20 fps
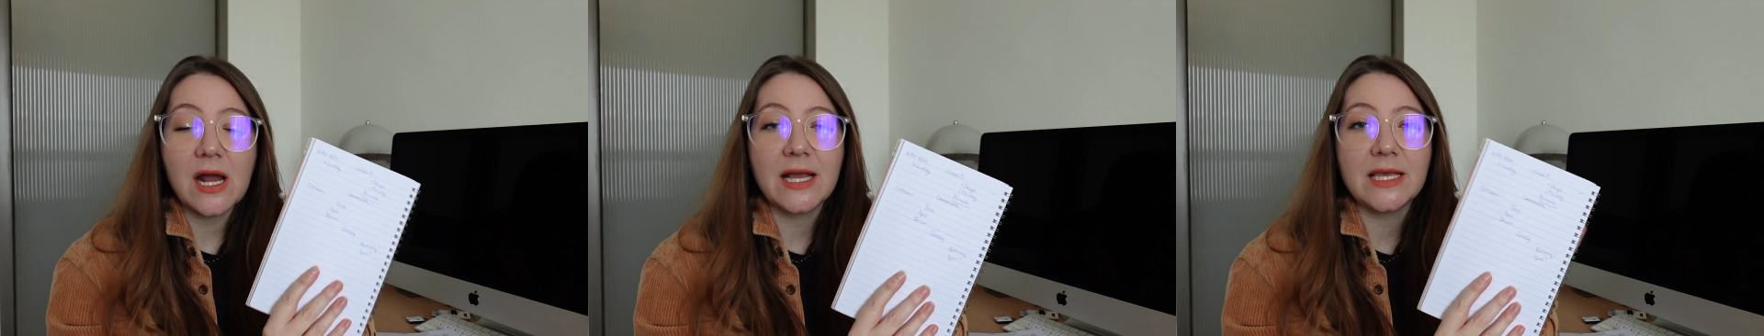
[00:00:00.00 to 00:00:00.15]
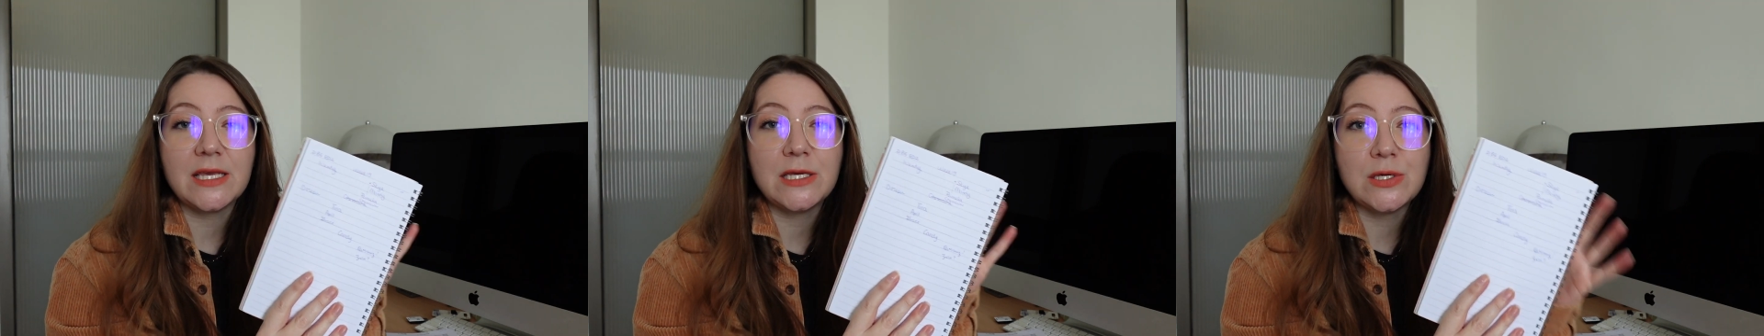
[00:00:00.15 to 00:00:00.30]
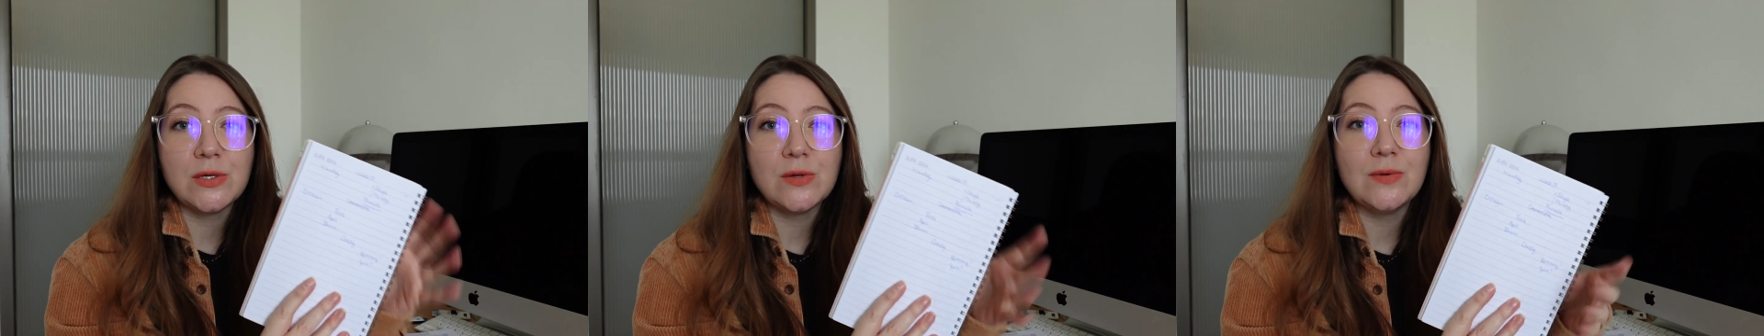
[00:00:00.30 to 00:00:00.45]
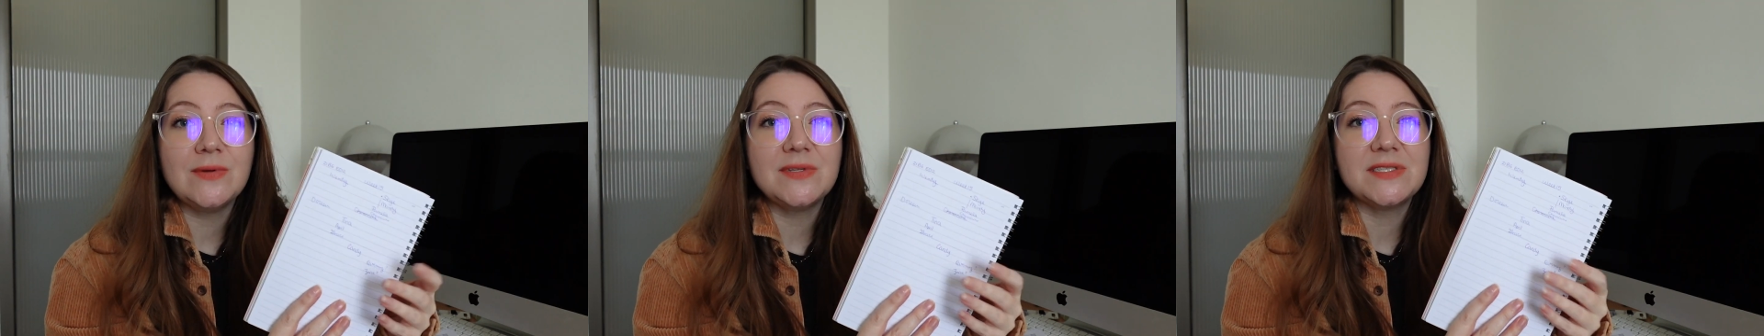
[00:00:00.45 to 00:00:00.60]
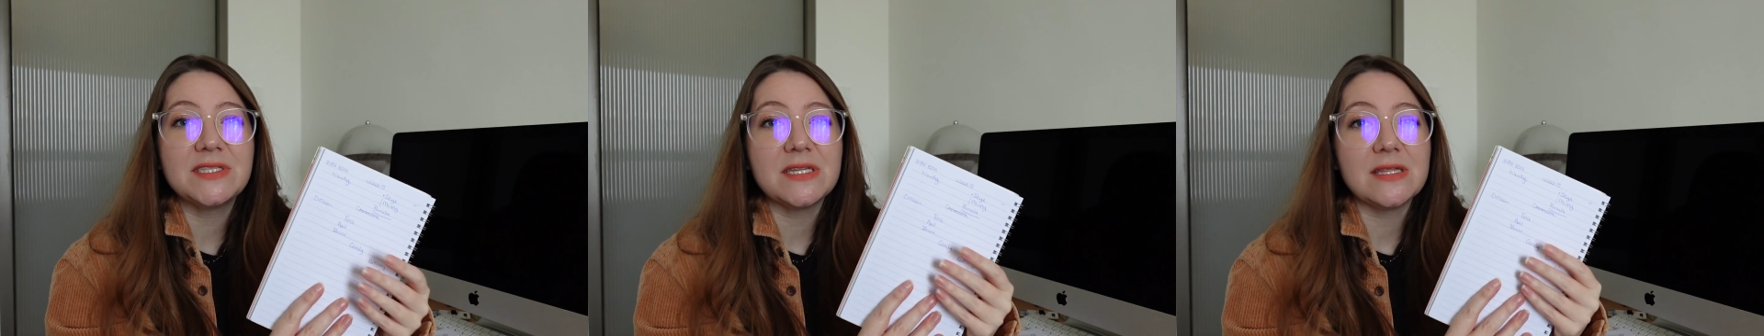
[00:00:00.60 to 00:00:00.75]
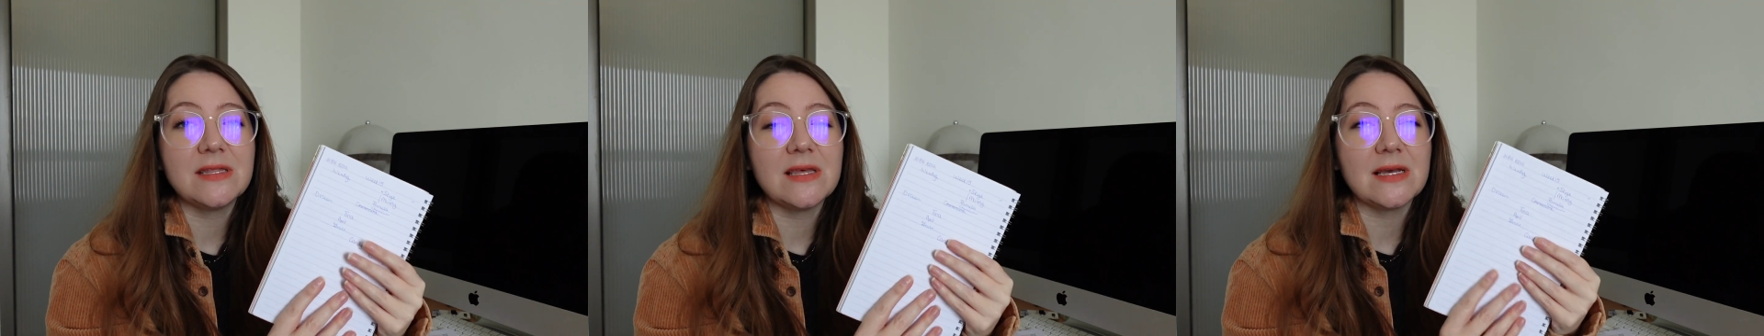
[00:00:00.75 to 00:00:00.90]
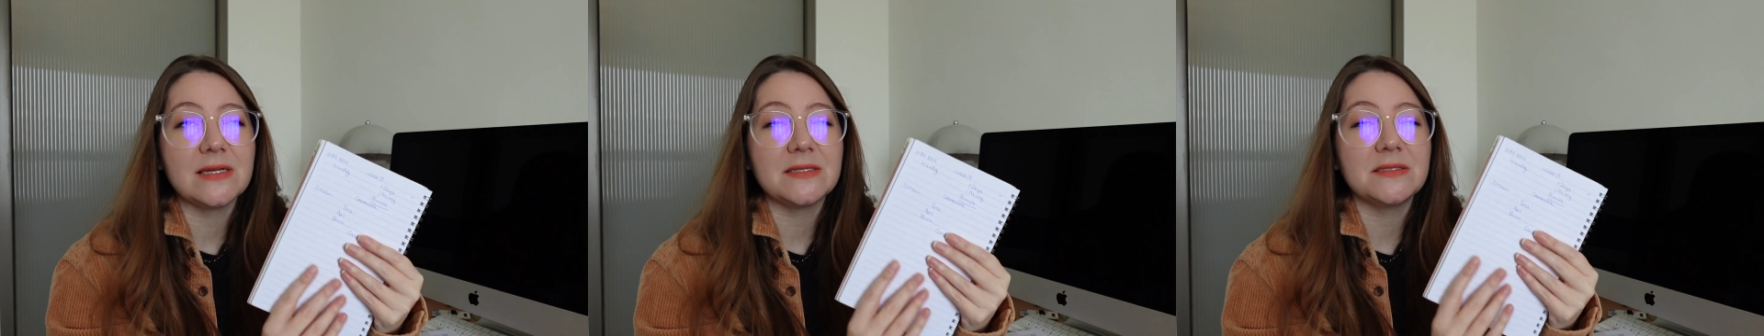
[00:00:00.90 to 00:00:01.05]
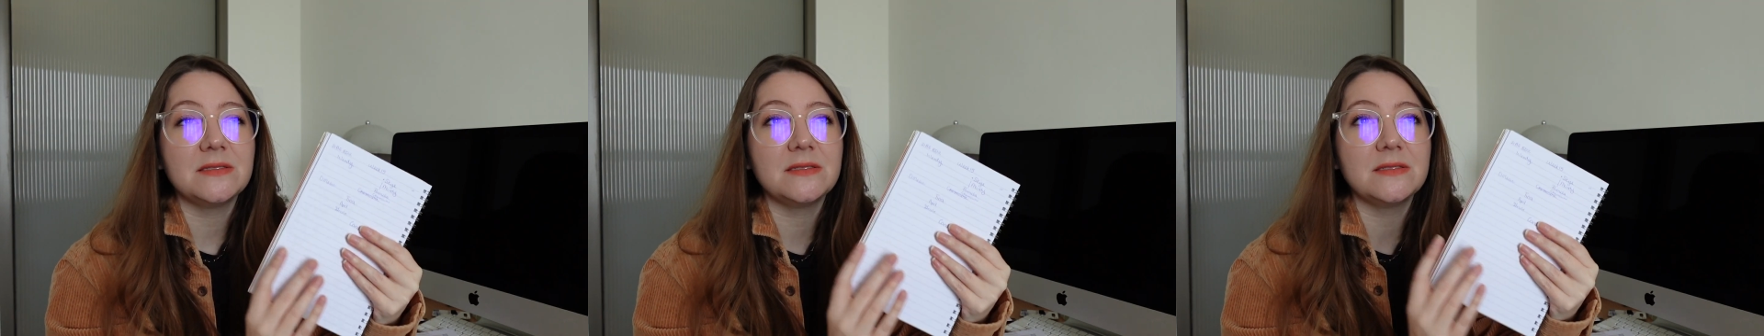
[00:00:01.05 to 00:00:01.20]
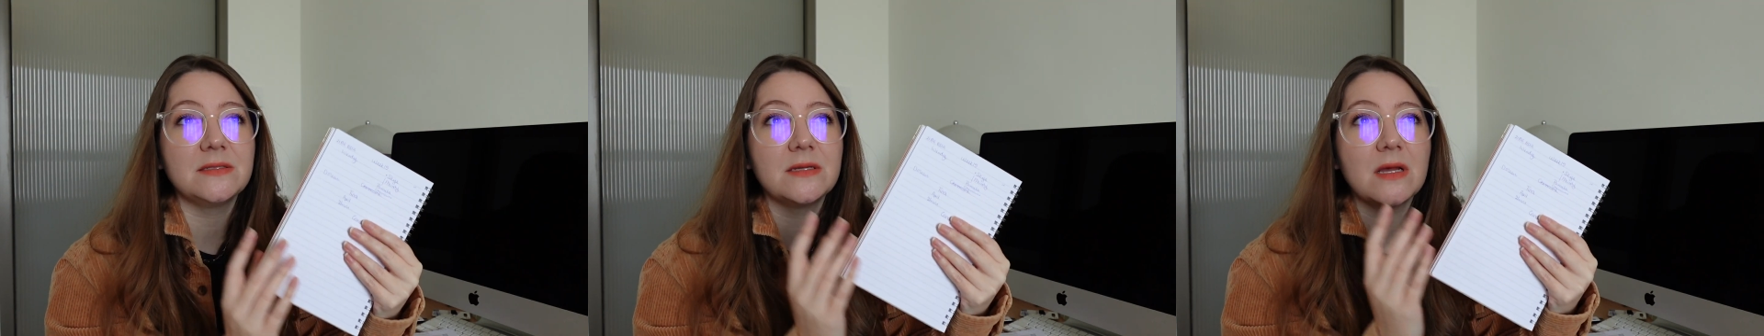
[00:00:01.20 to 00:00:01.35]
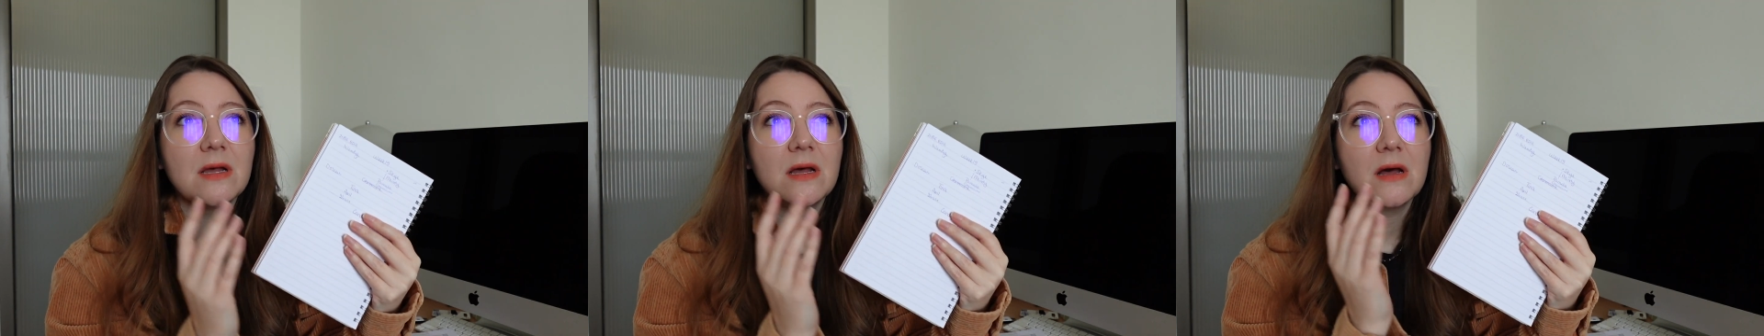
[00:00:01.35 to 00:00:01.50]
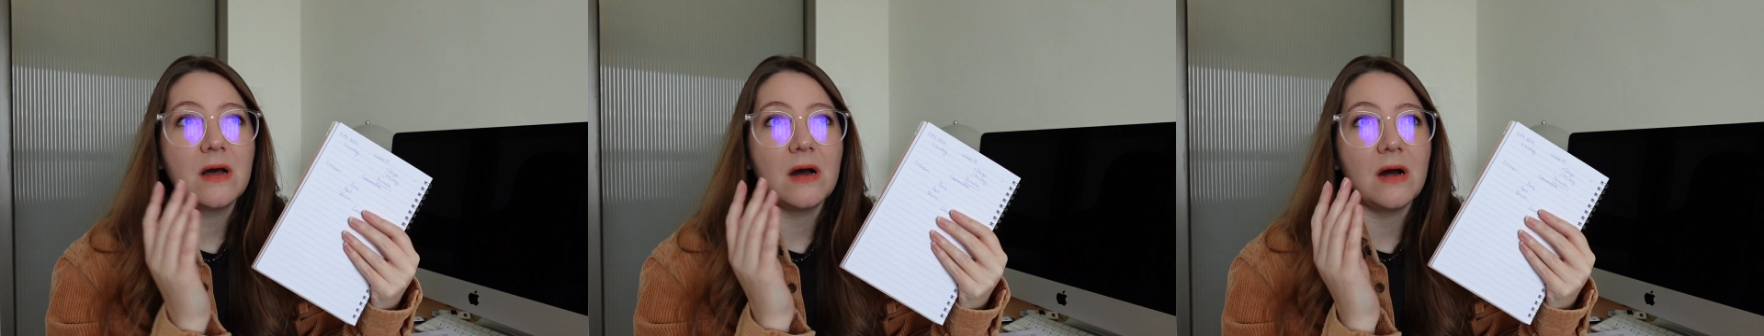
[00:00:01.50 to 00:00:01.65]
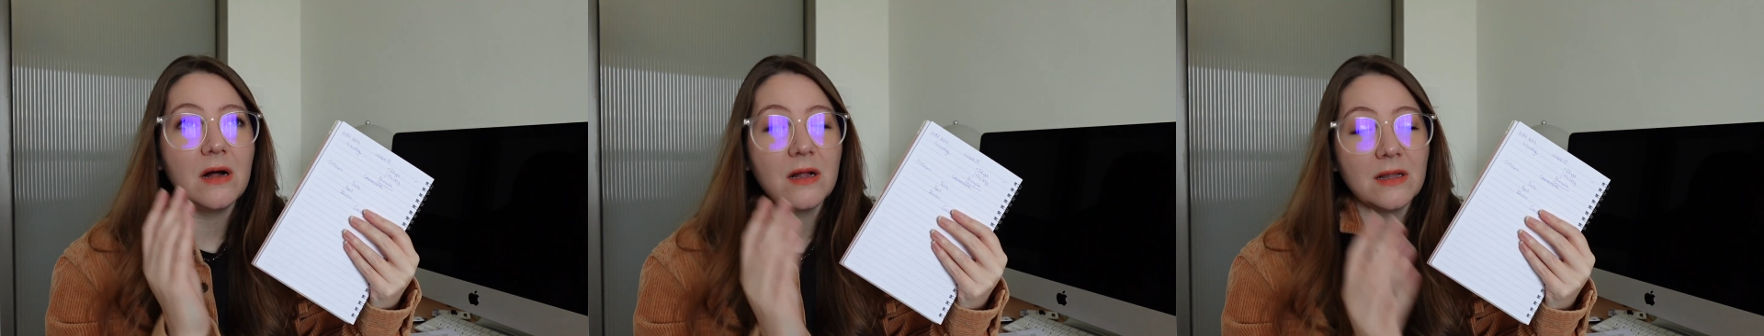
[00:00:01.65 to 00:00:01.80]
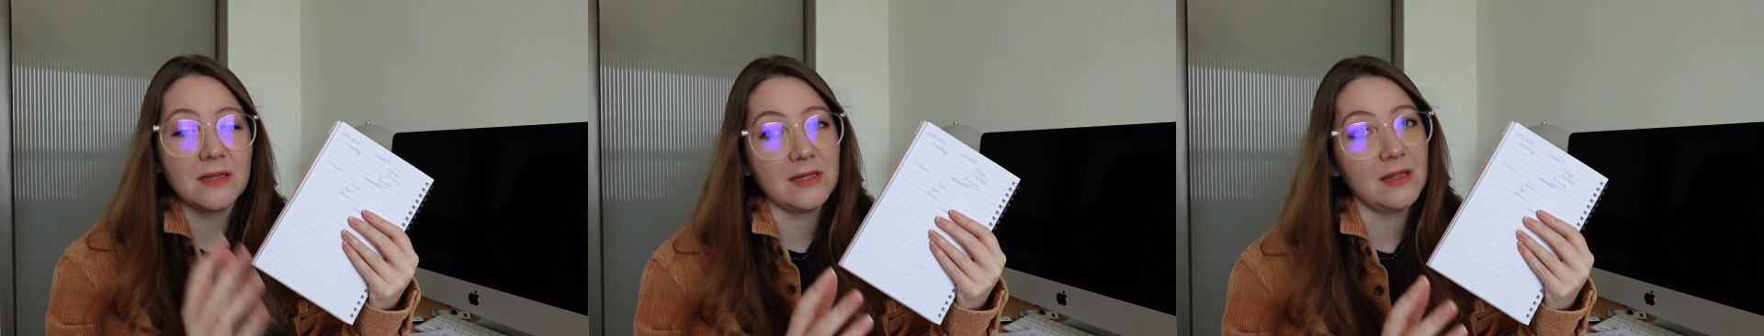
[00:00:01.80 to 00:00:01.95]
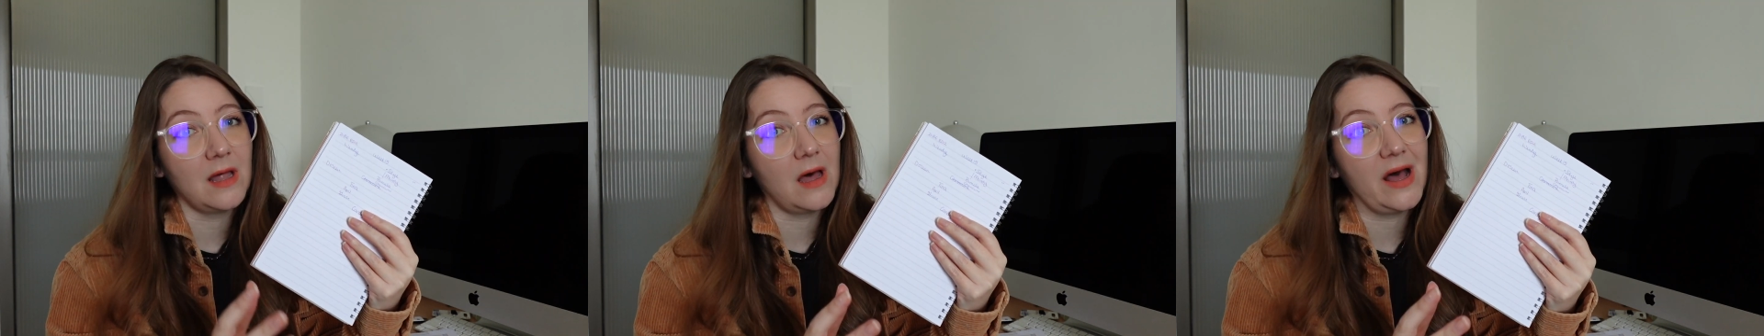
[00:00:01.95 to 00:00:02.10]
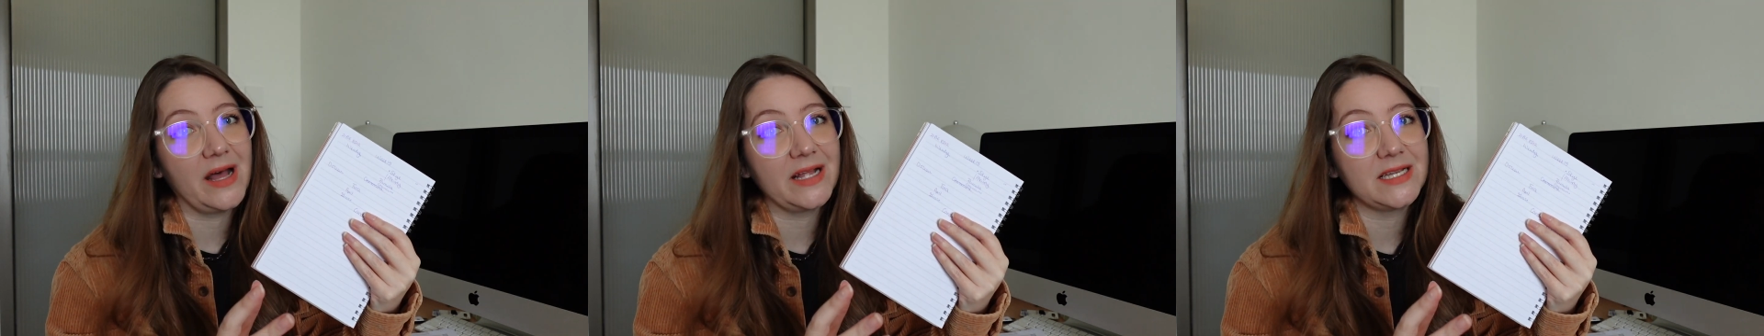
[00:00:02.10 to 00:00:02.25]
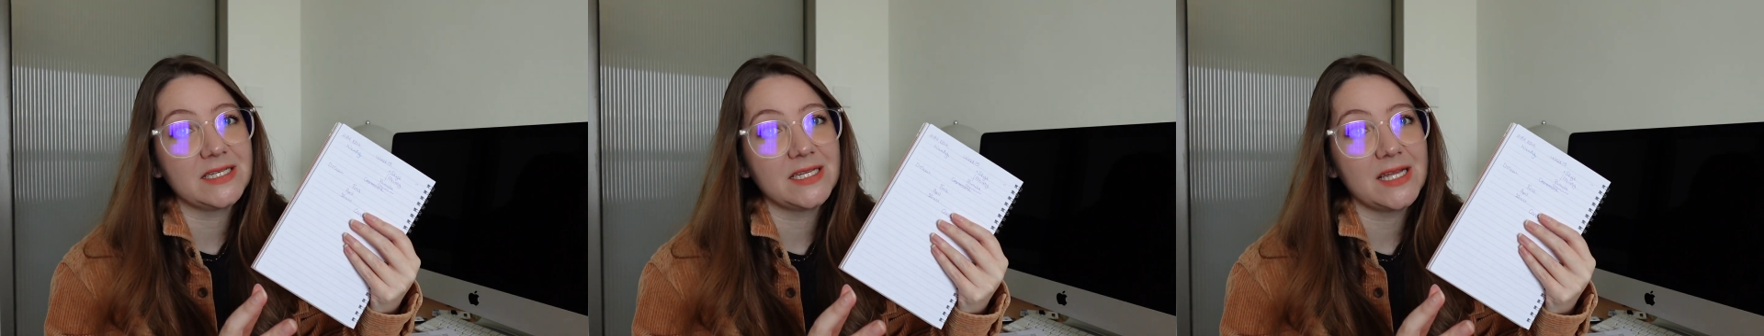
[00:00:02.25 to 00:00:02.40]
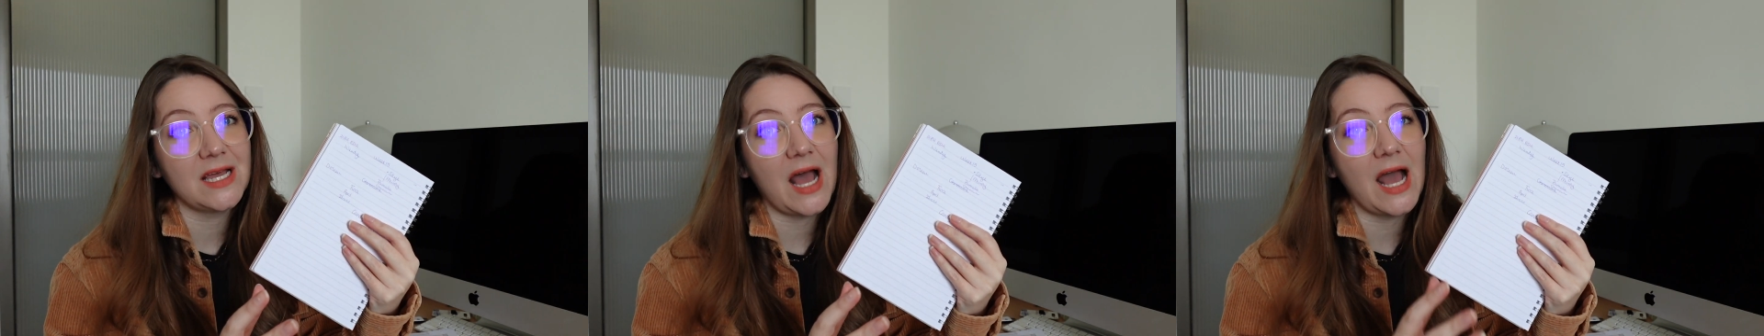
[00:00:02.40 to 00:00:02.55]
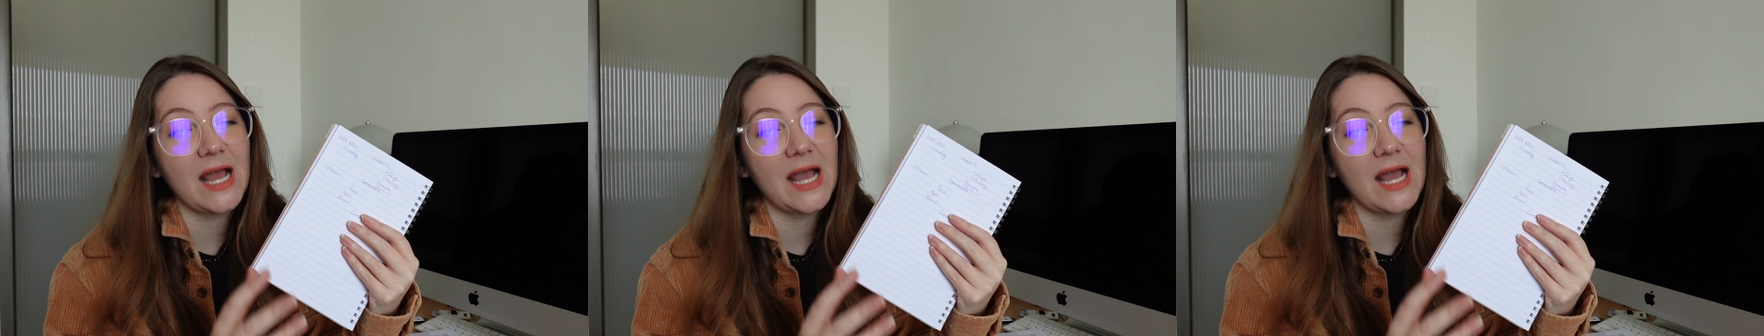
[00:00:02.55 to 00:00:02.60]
I used this a lot.